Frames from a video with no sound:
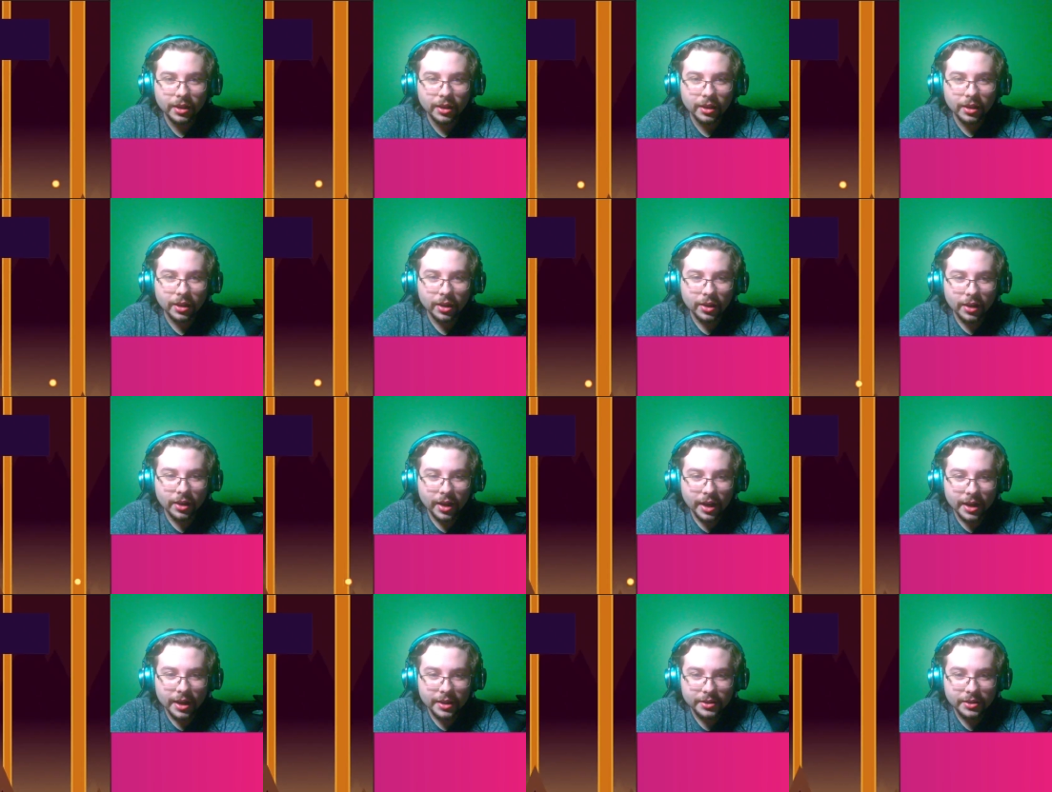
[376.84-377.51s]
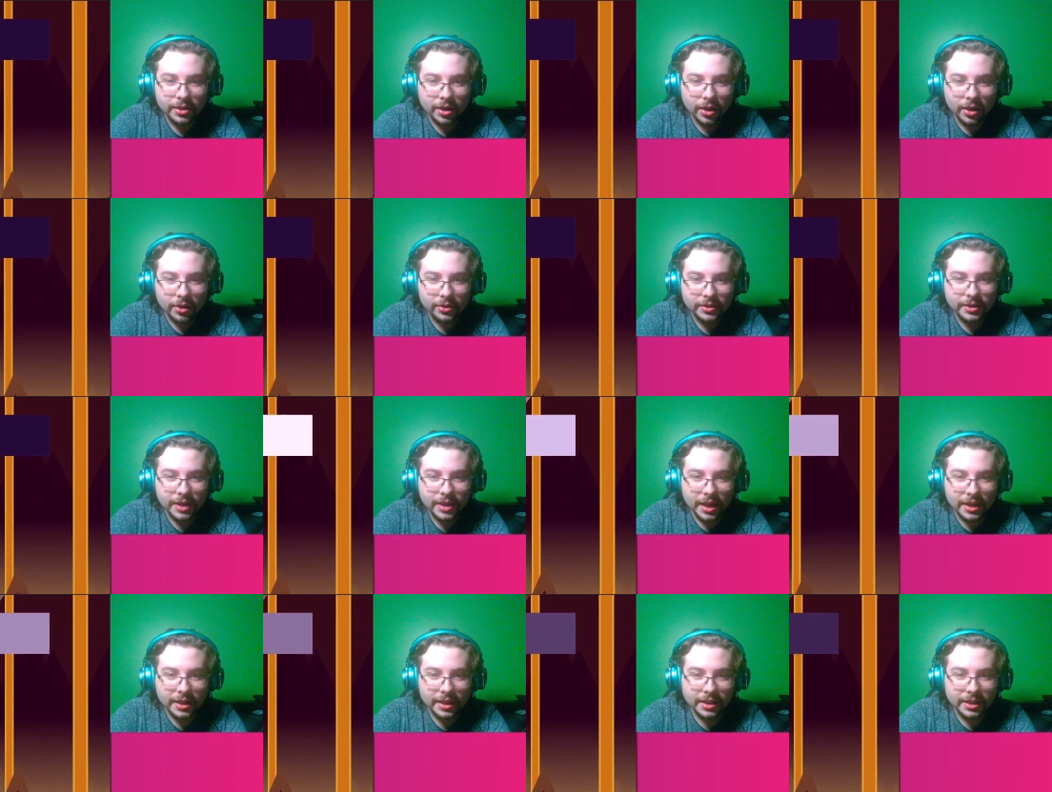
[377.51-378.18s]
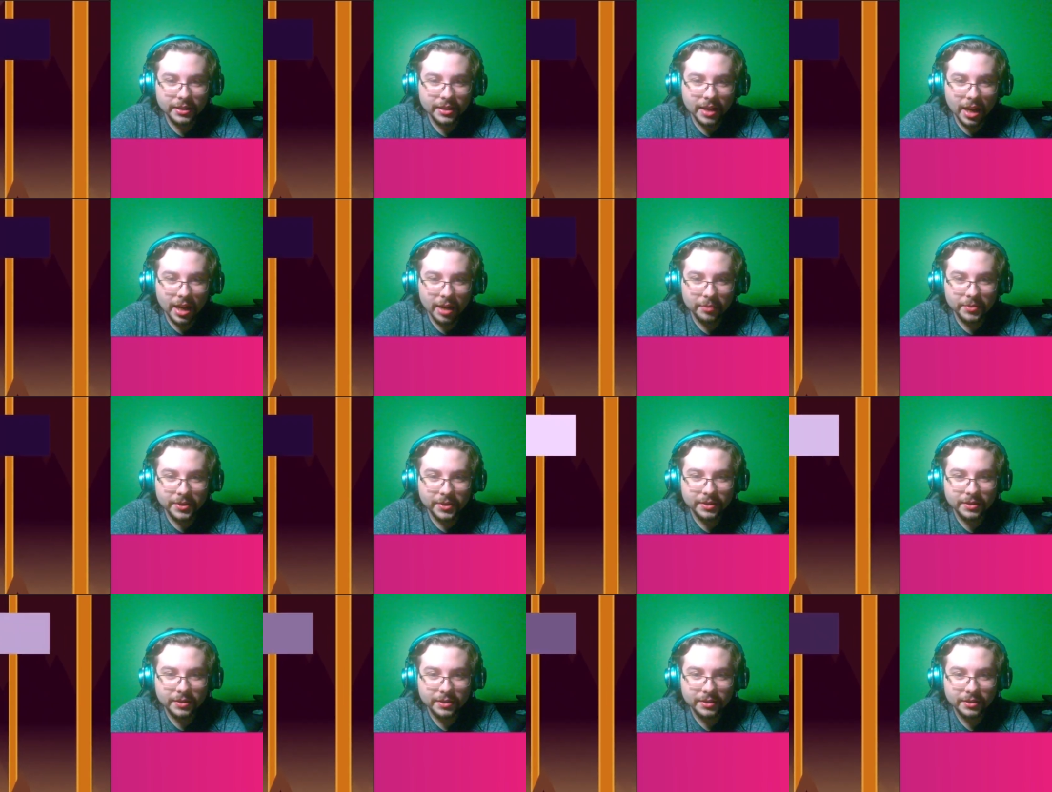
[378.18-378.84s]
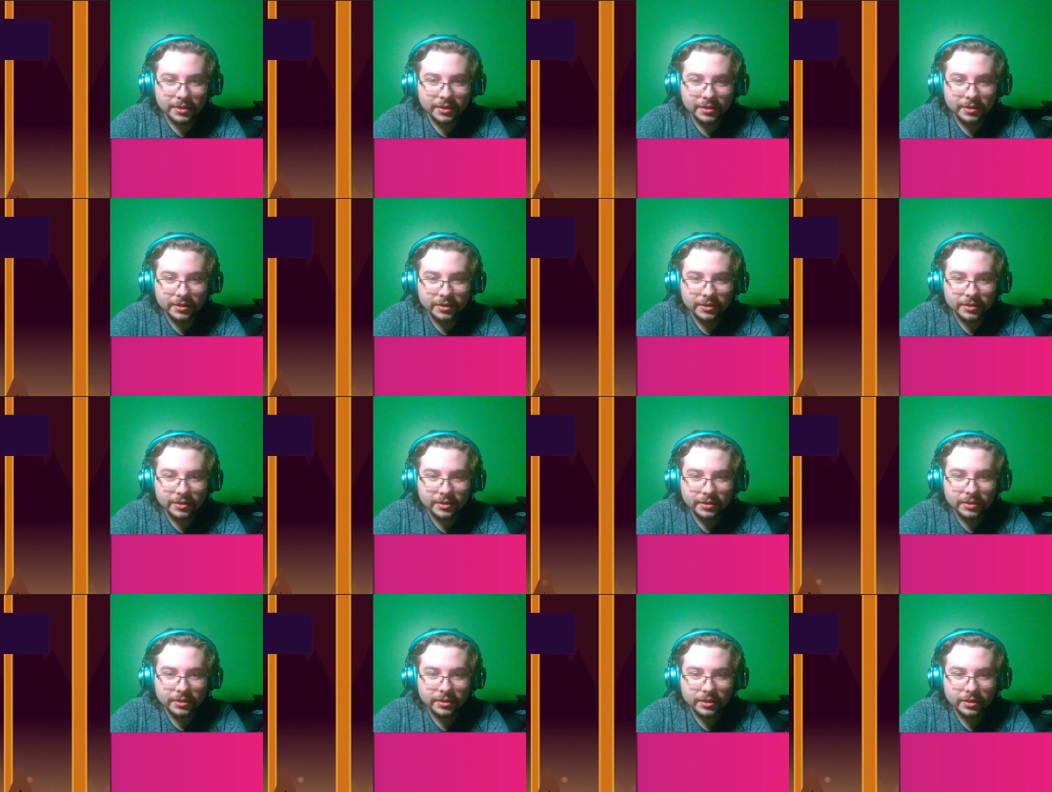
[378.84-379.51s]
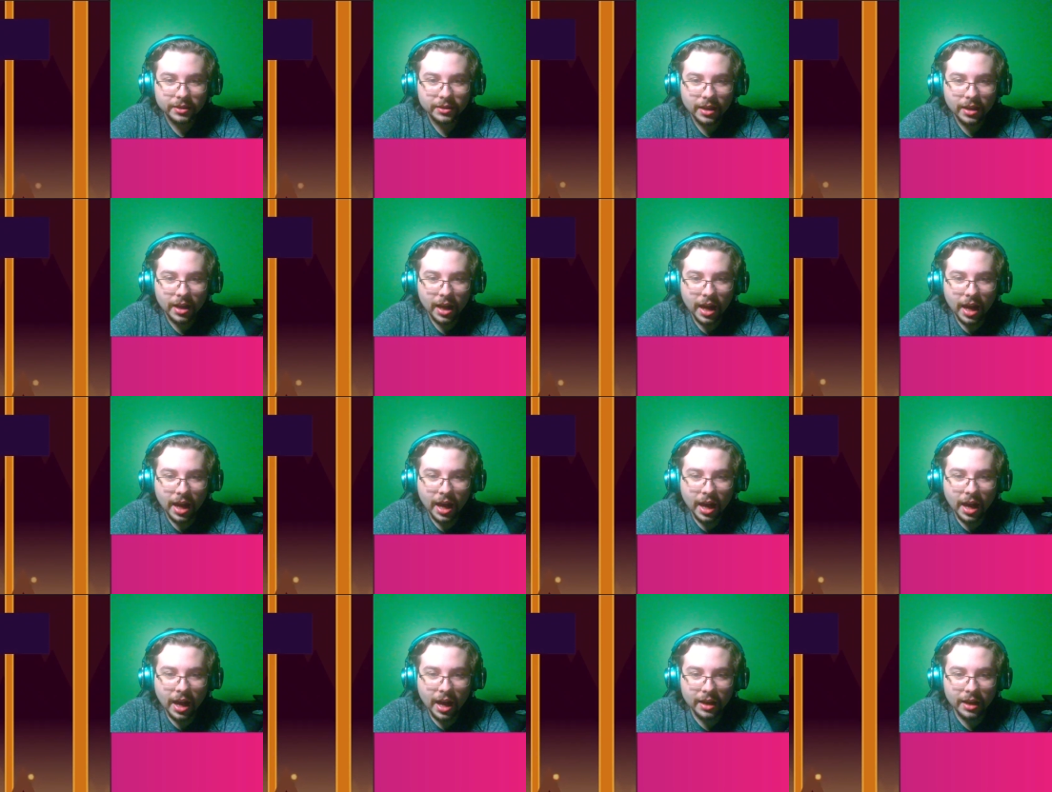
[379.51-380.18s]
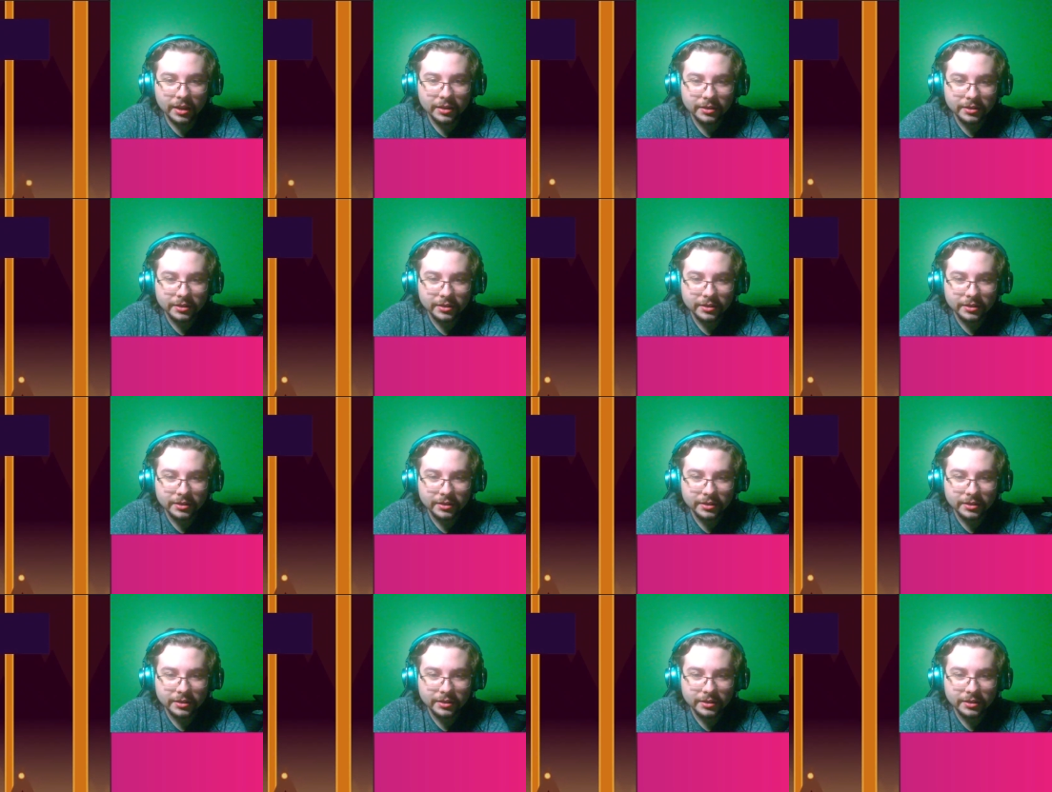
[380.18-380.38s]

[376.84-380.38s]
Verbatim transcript: All right, so second attempt. Ah!